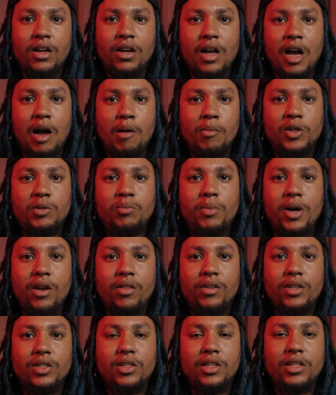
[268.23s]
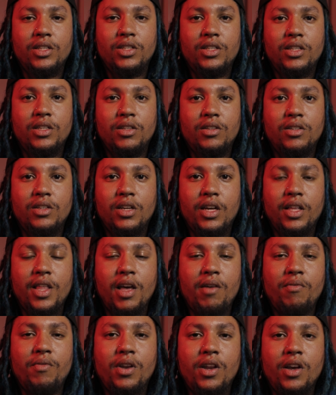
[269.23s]
how much better this lens is. In
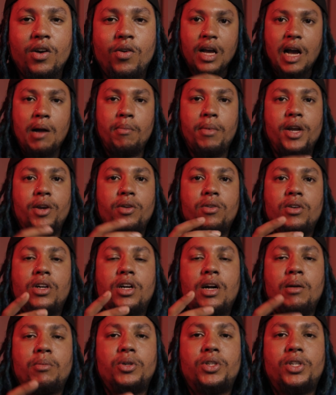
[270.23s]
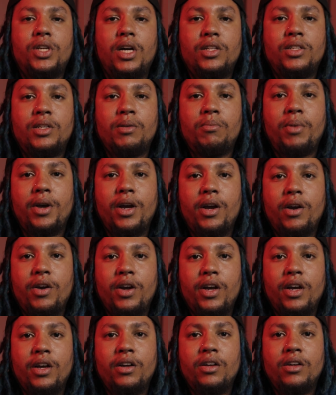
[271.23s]
that video, I might do a couple of shots
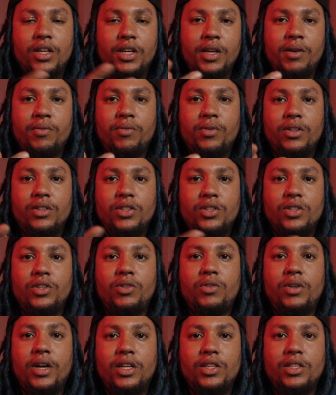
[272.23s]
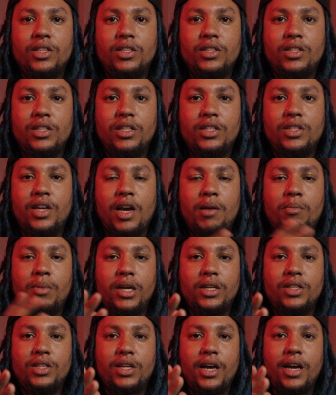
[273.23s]
comparing the difference so you guys can see side
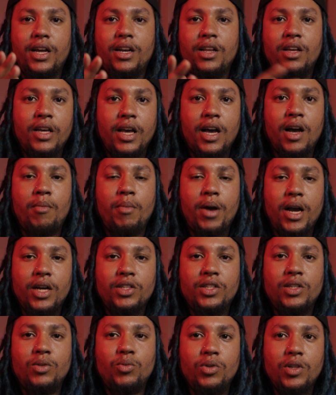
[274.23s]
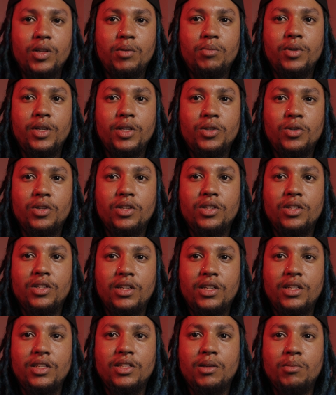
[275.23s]
by side. Yeah, I'm actually really pleased with this
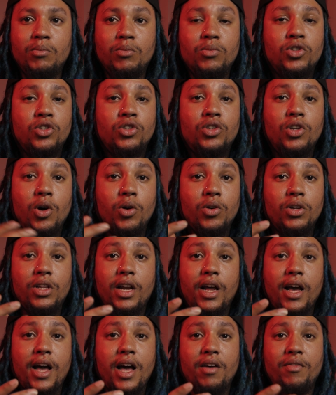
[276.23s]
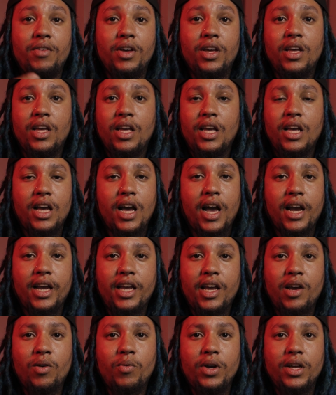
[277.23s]
lens. I'm stoked that I have it. I
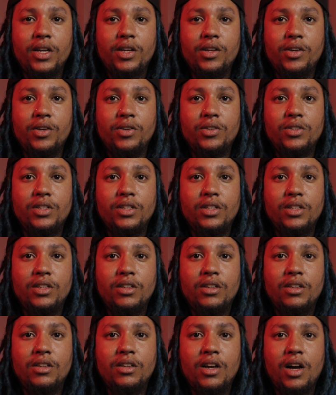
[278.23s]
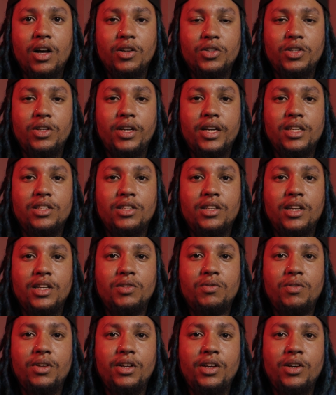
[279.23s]
can't wait to use it. I'll see you guys in the
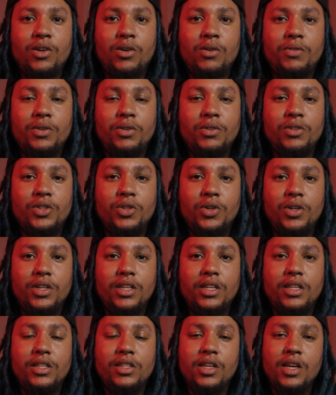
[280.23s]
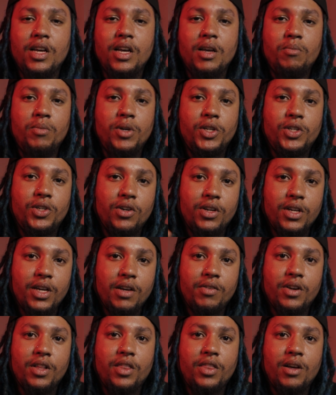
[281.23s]
next video. If you enjoyed this, be sure to
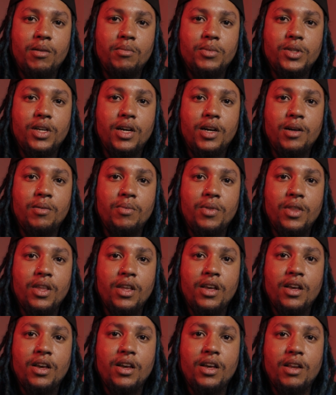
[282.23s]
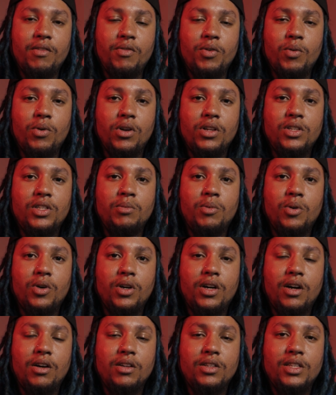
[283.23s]
give it a thumbs up. And if you want to see more
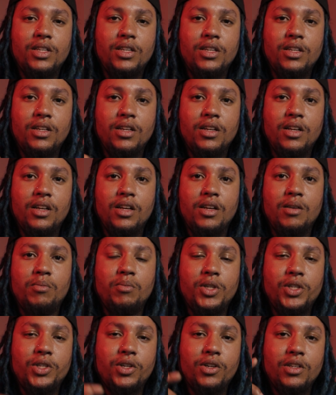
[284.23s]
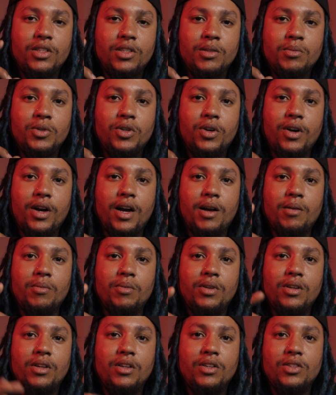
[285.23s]
content, be sure to subscribe.
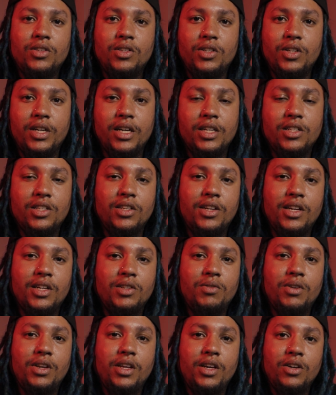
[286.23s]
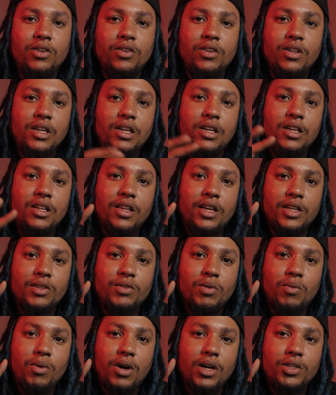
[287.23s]
See you guys in the next video. Thanks
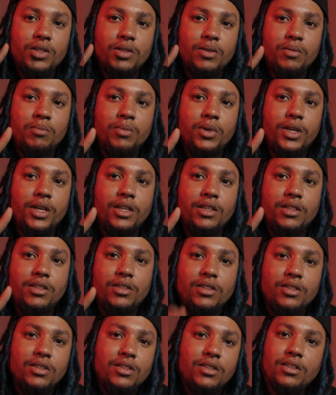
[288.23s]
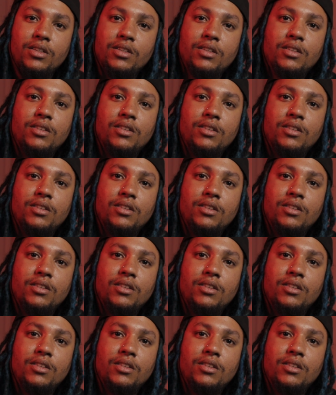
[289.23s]
for watching. Peace.